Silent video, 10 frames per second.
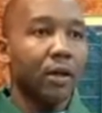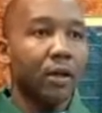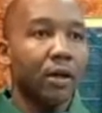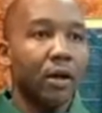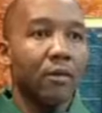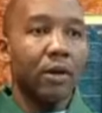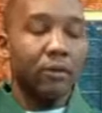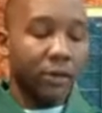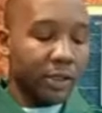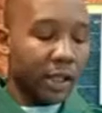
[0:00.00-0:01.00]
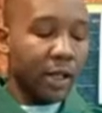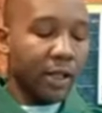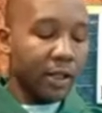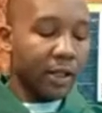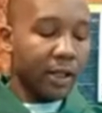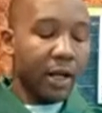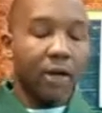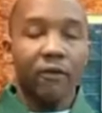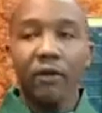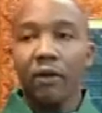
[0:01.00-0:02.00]
And what was there in the Ark
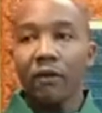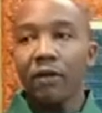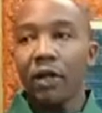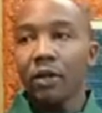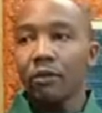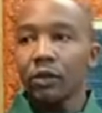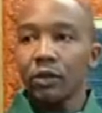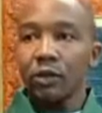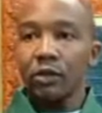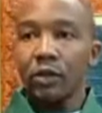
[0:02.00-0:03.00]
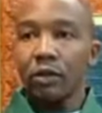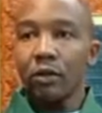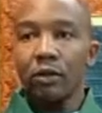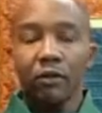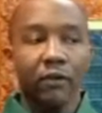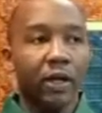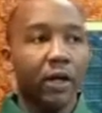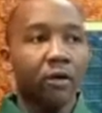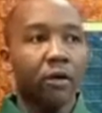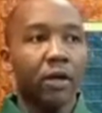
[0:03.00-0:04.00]
of the Covenant? It was just the rod of
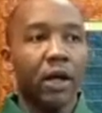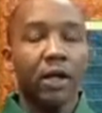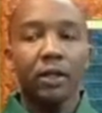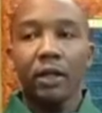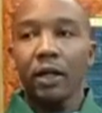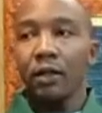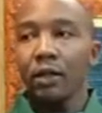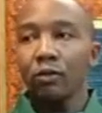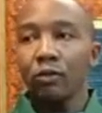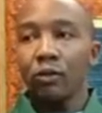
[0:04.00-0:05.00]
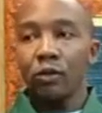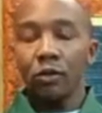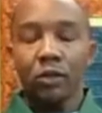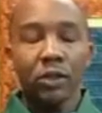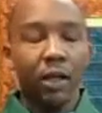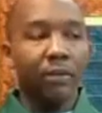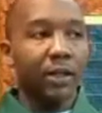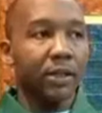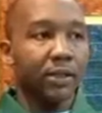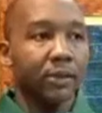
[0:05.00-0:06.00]
Aaron and then the 2 stone
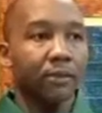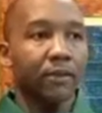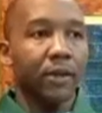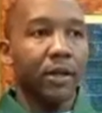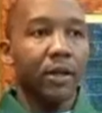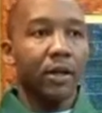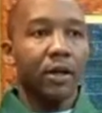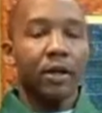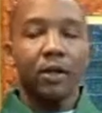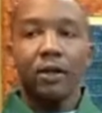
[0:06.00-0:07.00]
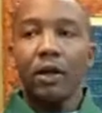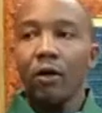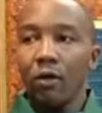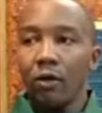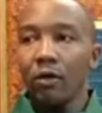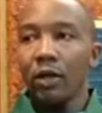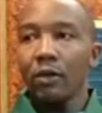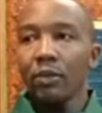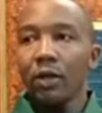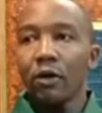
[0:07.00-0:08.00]
tablets. They honored it
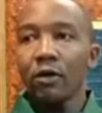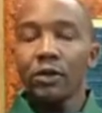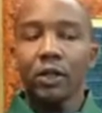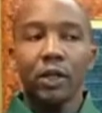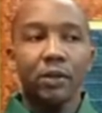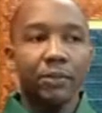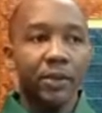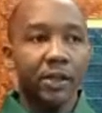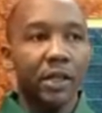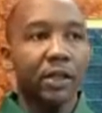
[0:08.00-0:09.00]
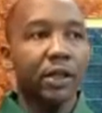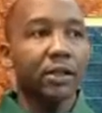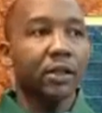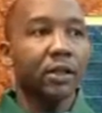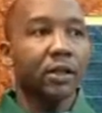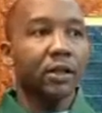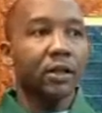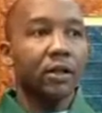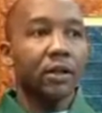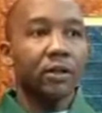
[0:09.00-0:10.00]
because it represented
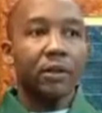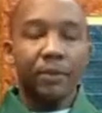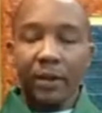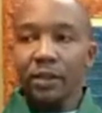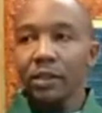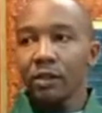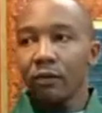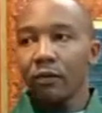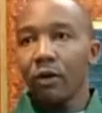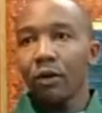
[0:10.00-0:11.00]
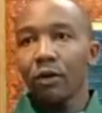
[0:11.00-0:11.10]
the presence of God.